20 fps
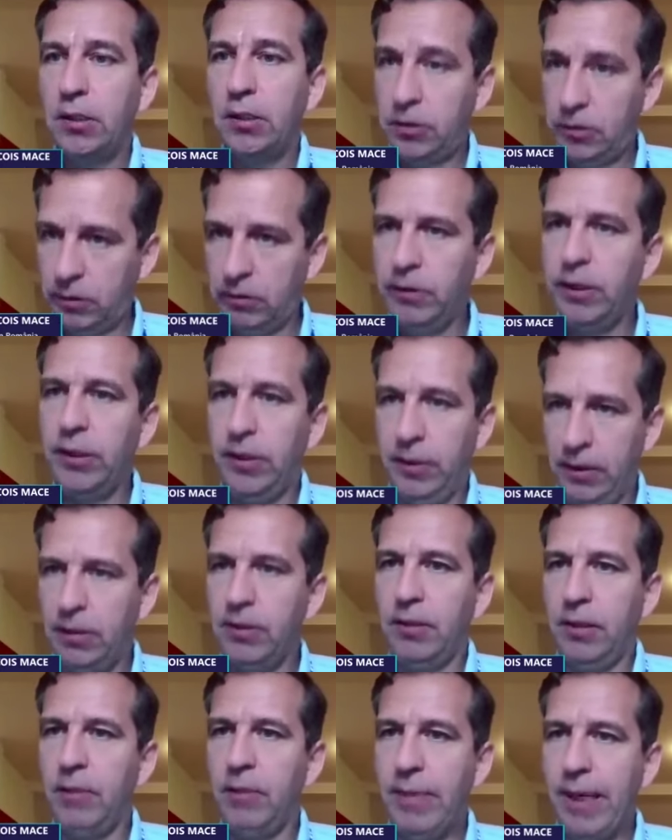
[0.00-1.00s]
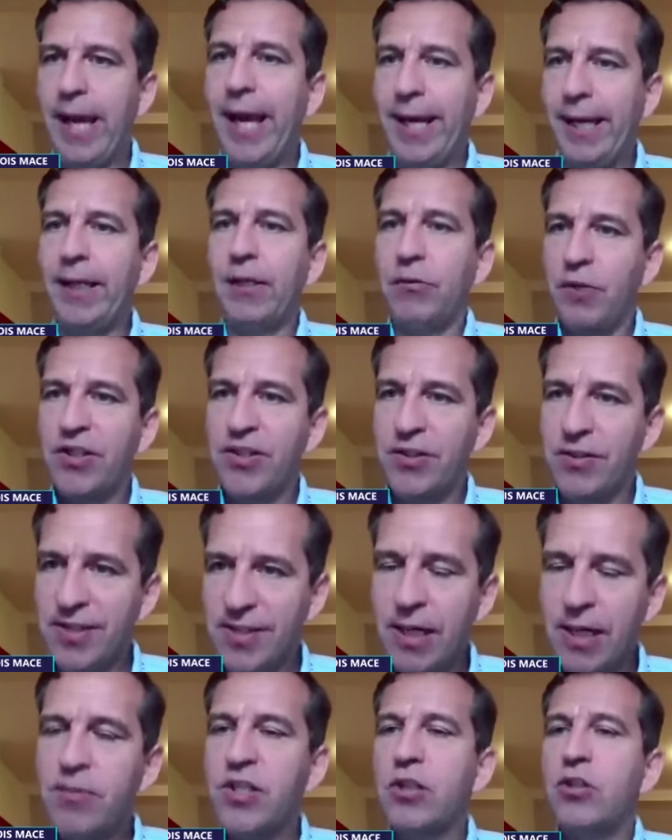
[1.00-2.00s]
So, and it was the
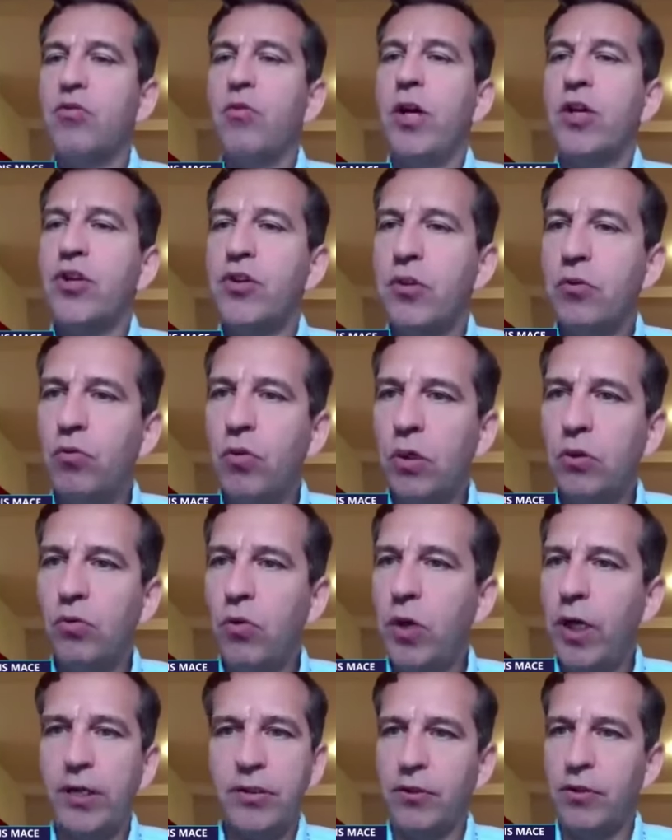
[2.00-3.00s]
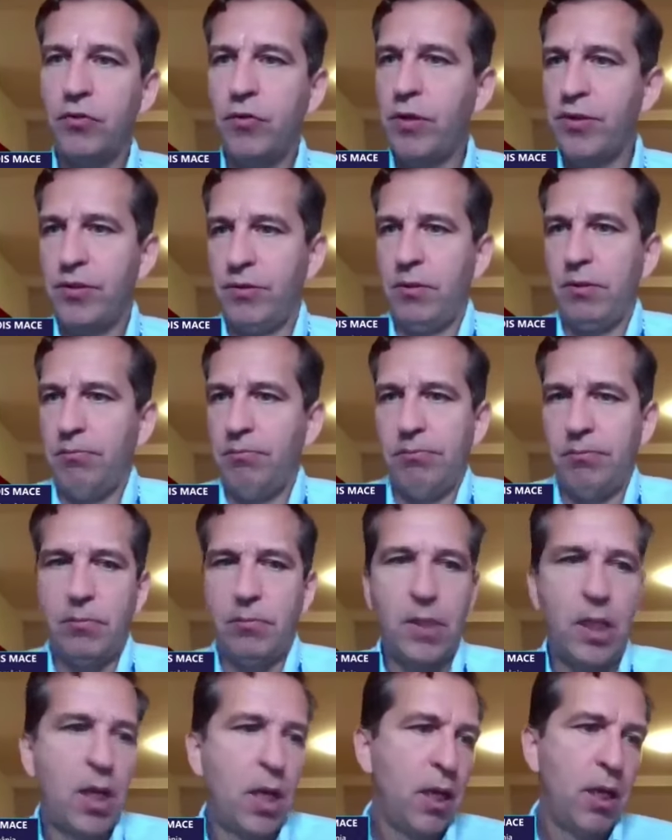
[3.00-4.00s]
same situation worldwide. So it was
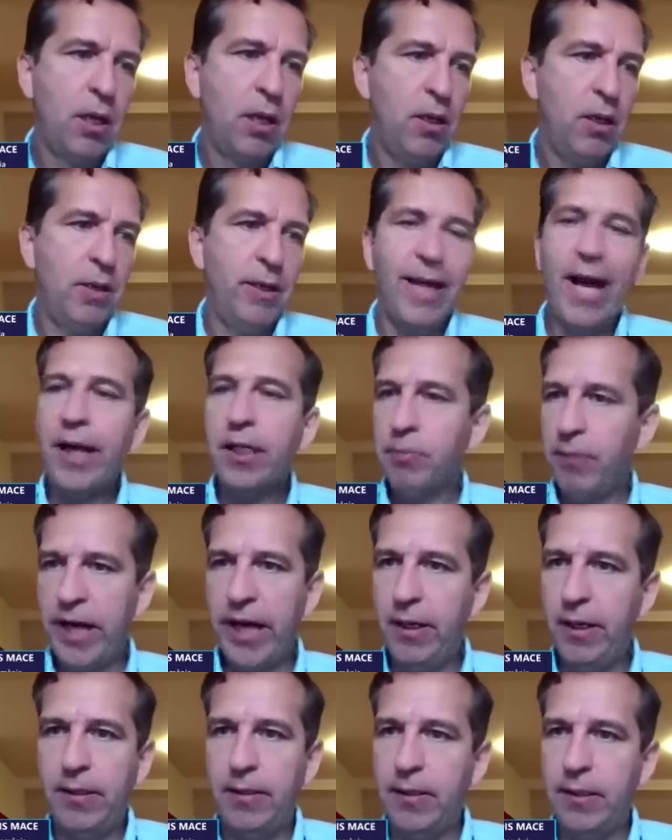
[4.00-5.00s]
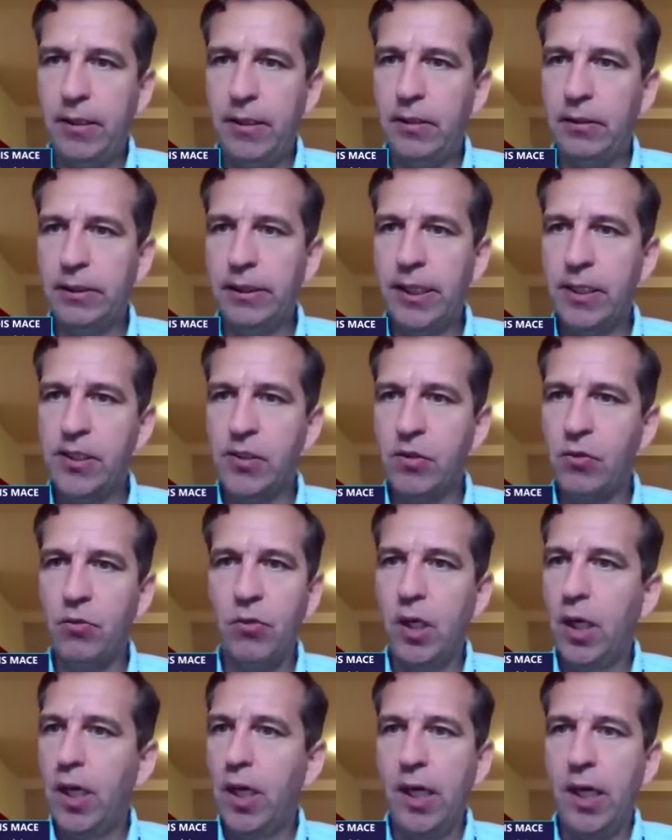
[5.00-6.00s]
a nightmare. Okay,
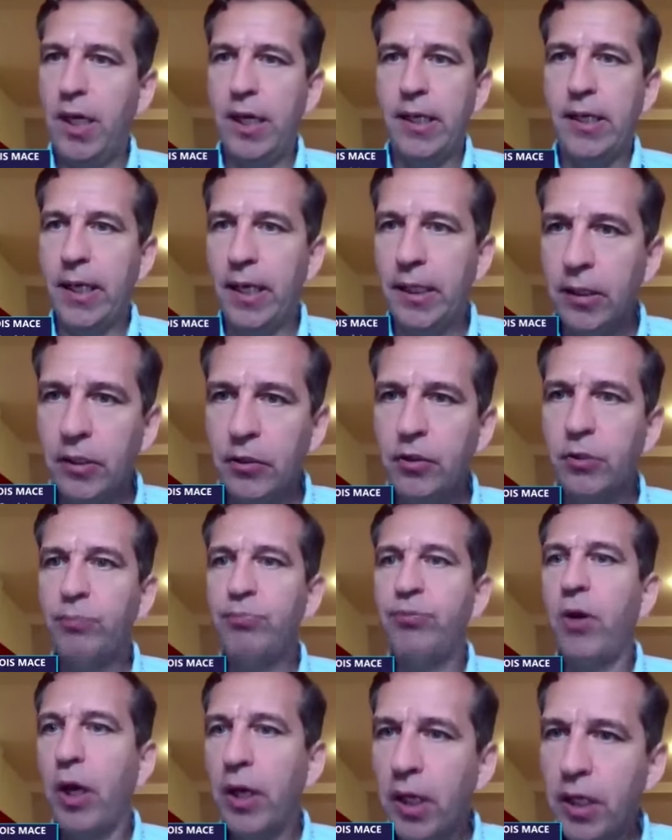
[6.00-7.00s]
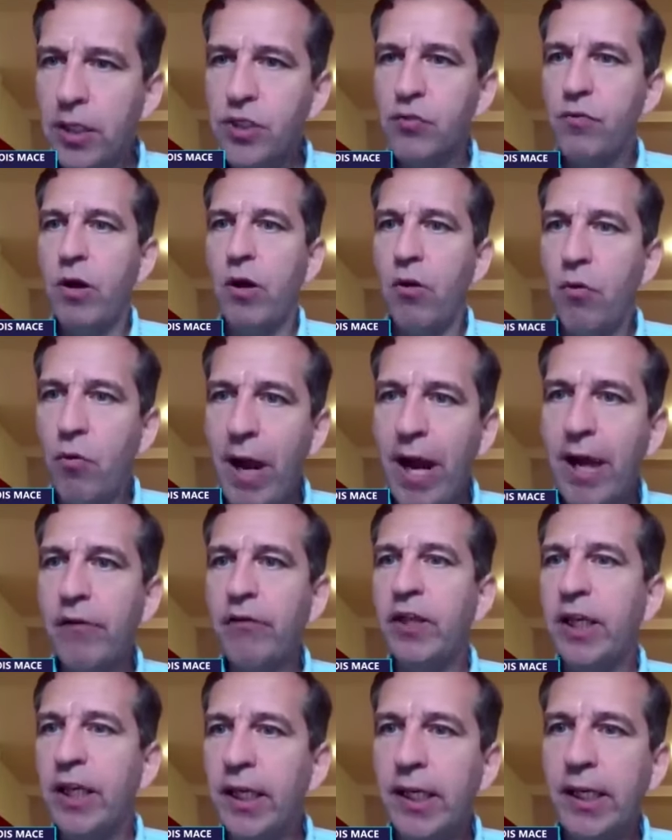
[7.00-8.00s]
so and and the products were
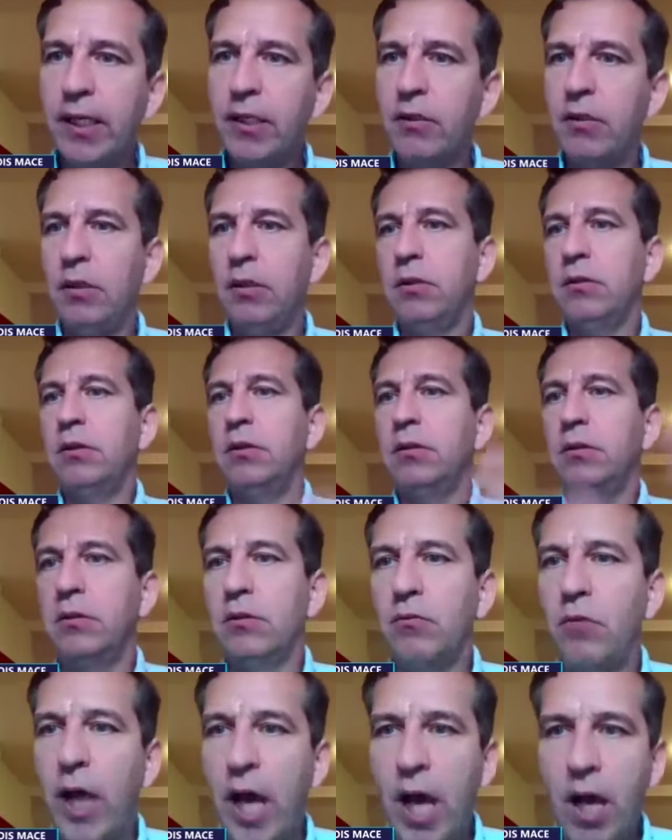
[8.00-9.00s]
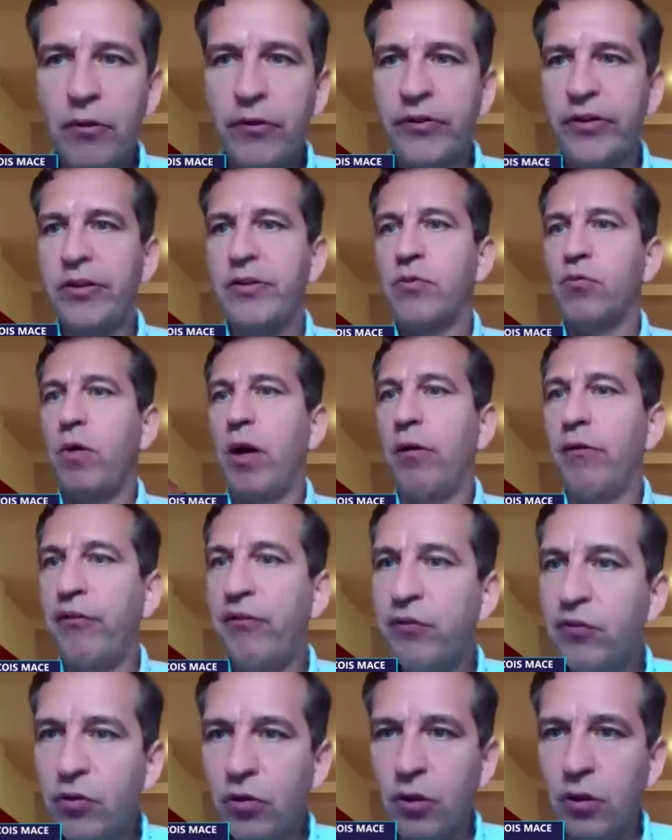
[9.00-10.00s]
arriving and the, the, the warehouses were
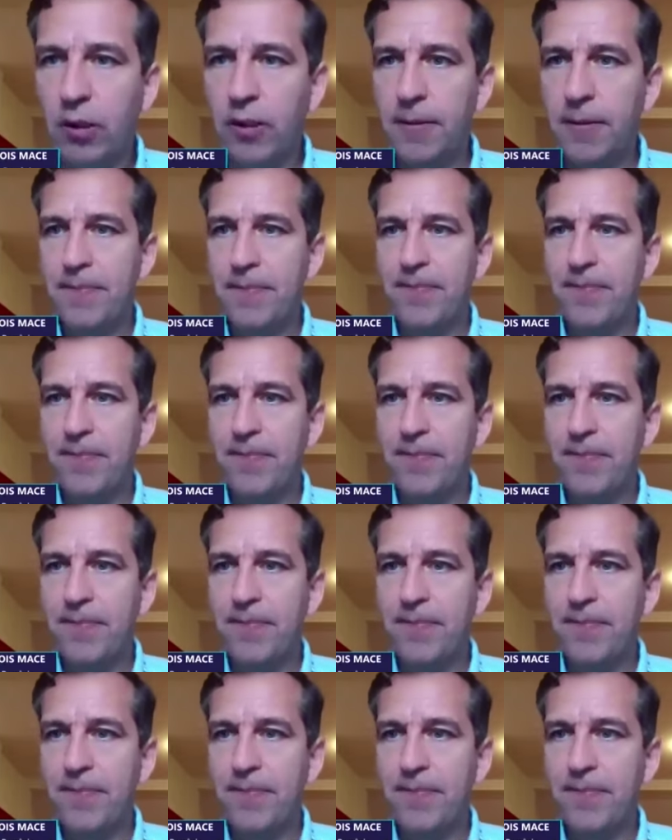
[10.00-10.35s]
full.